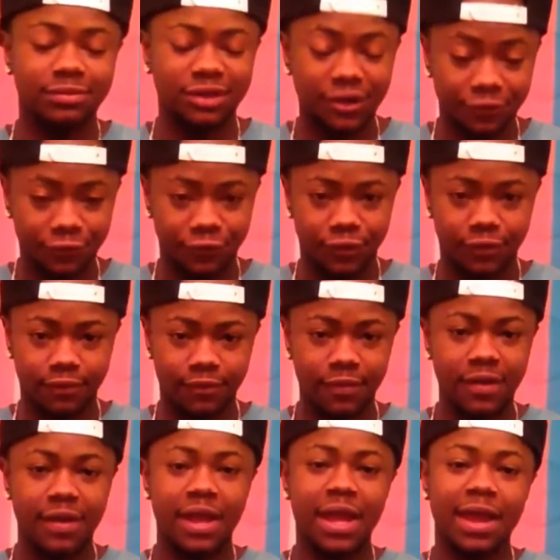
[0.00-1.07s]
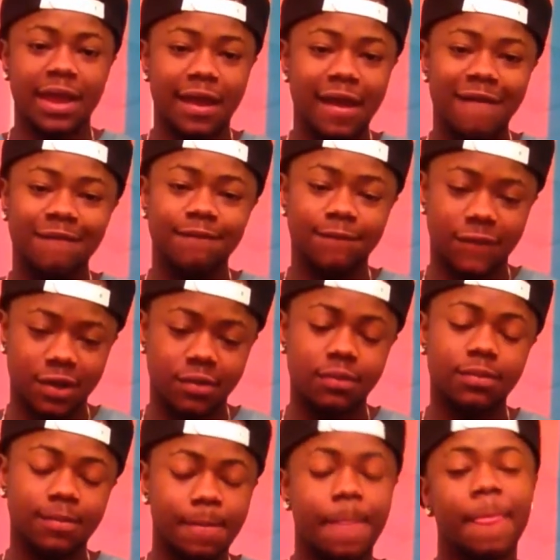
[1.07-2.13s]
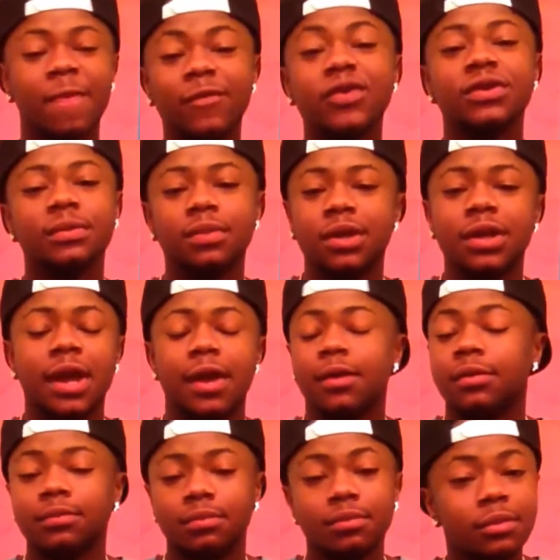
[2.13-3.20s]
different and visibly gay.